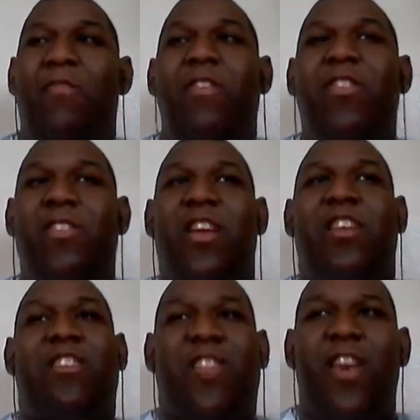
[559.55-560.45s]
And we just
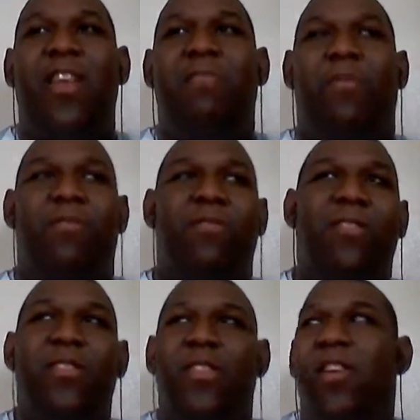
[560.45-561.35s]
got Skinny
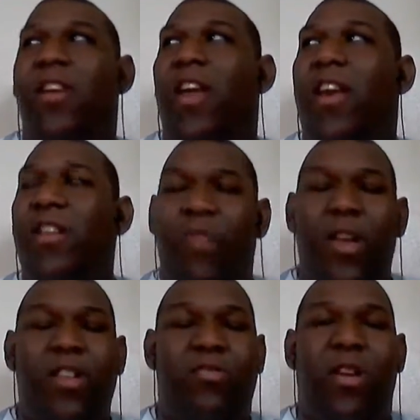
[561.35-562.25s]
Boo, and he's
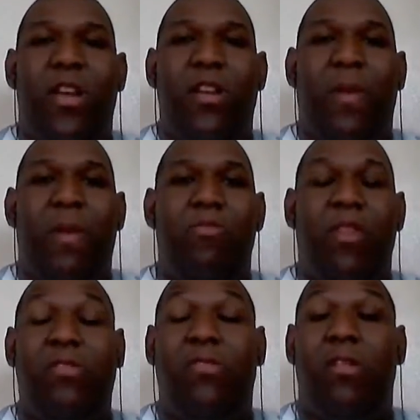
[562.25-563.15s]
way strong. He's probably
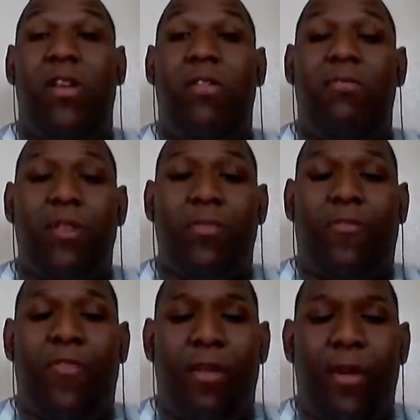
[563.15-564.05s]
way stronger than he was
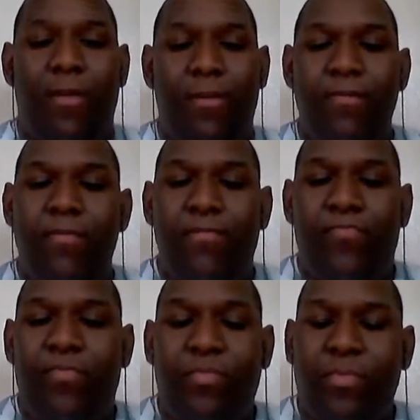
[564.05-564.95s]
before.
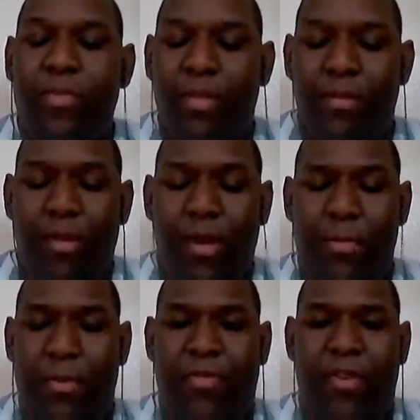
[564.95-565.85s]

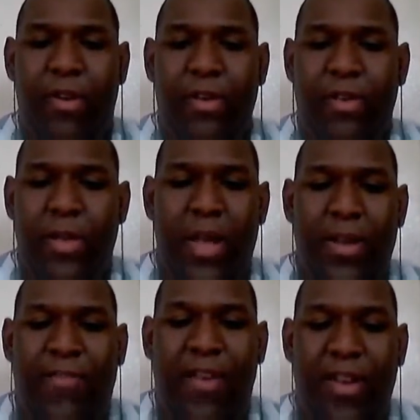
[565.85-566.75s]
Now
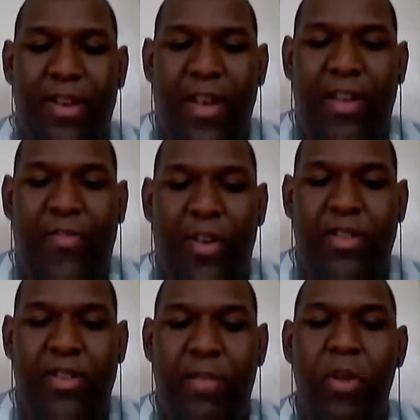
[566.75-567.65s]
to find out that he's
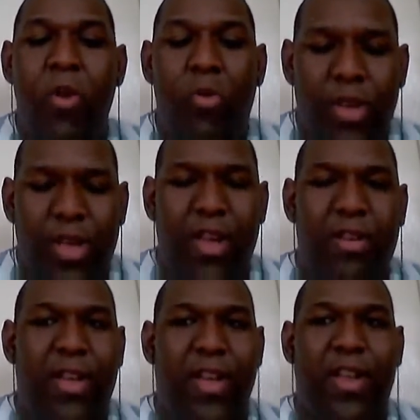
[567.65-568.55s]
fallen asleep, who the
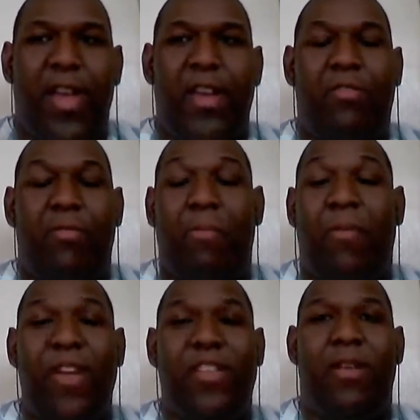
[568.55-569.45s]
hell they gonna get to
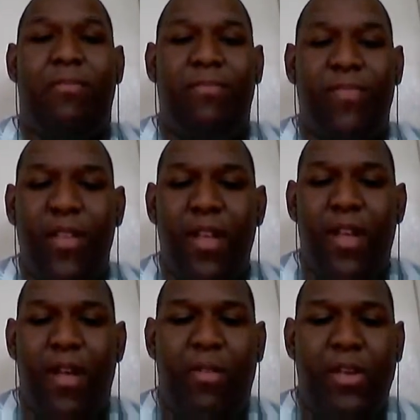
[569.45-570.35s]
replace him?
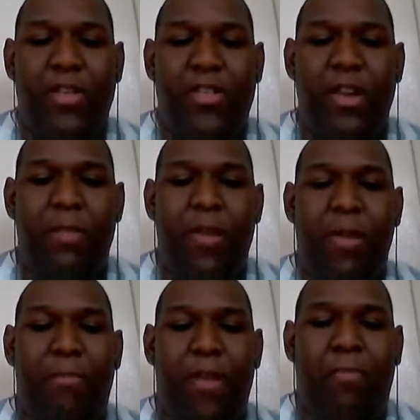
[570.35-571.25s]
Oh, this is gonna be
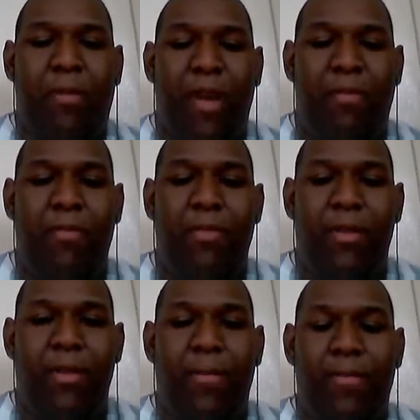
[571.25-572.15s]
a big problem. You
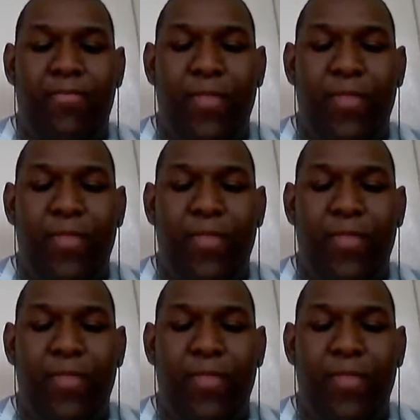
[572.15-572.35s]
know.